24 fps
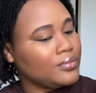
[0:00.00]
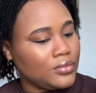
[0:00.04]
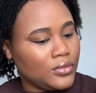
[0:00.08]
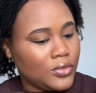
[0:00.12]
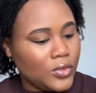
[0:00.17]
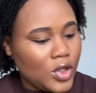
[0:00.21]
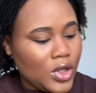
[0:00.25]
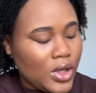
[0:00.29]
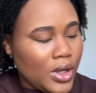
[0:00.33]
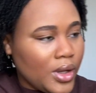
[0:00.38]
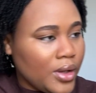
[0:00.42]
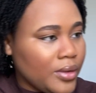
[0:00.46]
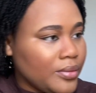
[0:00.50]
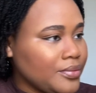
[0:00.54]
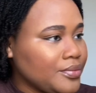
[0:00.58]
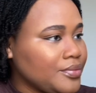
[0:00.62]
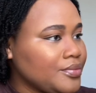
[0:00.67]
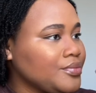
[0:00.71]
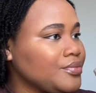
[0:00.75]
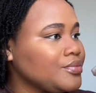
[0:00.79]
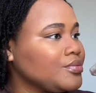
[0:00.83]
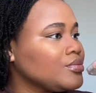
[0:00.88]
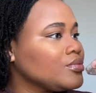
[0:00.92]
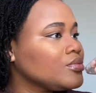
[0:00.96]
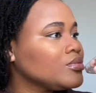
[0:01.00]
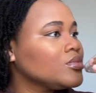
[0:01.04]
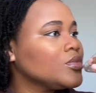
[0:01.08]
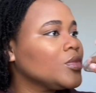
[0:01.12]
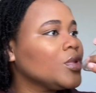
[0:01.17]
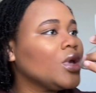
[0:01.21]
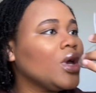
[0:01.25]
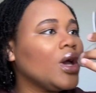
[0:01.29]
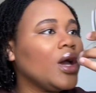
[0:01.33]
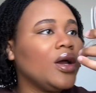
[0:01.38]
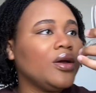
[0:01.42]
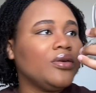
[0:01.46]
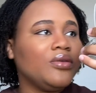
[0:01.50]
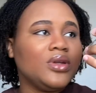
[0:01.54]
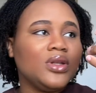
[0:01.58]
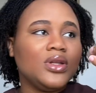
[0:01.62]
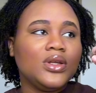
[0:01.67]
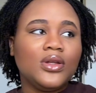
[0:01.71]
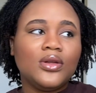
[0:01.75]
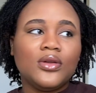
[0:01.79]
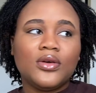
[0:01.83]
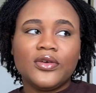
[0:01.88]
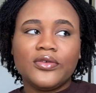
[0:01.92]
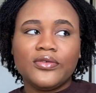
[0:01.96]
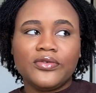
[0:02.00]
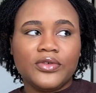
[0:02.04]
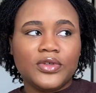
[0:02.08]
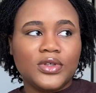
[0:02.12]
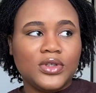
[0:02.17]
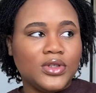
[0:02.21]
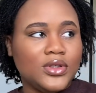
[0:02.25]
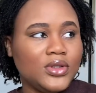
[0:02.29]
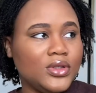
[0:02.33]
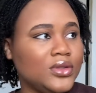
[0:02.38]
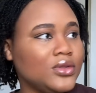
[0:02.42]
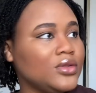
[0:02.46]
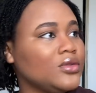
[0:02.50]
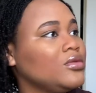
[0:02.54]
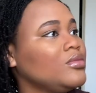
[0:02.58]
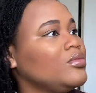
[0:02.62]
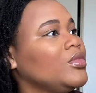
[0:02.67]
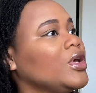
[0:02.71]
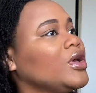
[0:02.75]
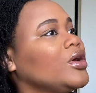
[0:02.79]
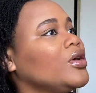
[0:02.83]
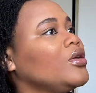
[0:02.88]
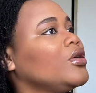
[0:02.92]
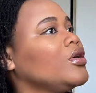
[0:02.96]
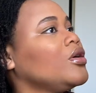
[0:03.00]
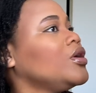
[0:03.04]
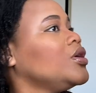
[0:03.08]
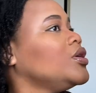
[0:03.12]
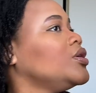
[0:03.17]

Yeah, I really love it. Oh my god.